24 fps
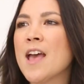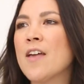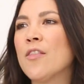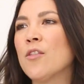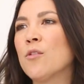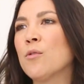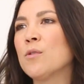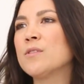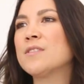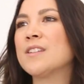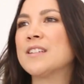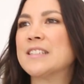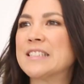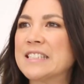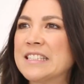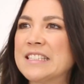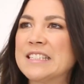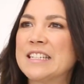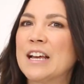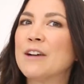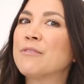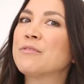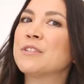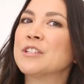and they're always like
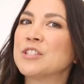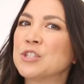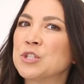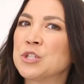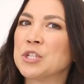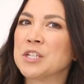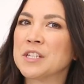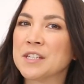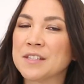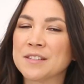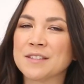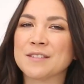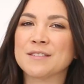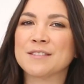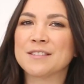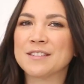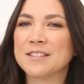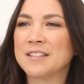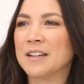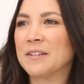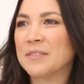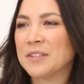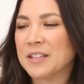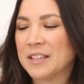stuffing cheese and
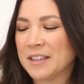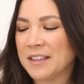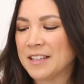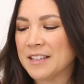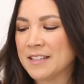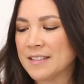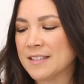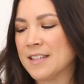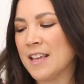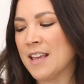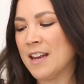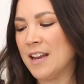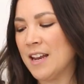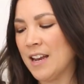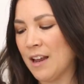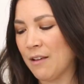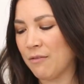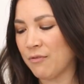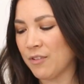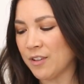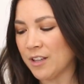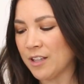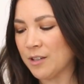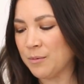stuffing things in it?
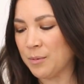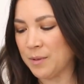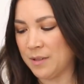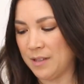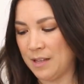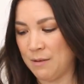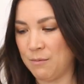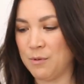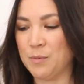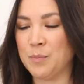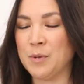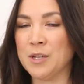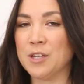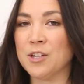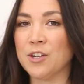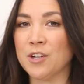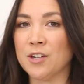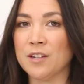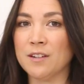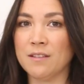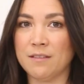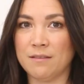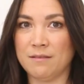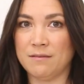I feel like it would be
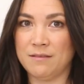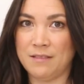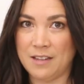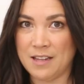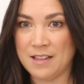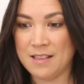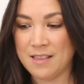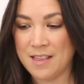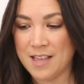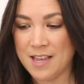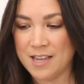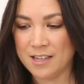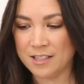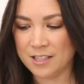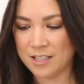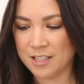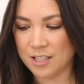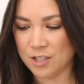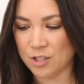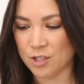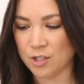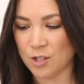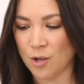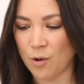good in
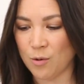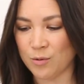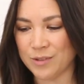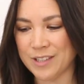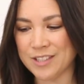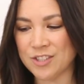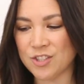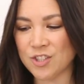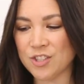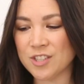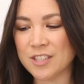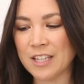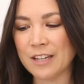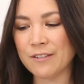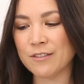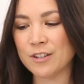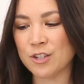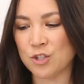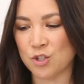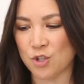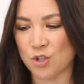this. So let's just give it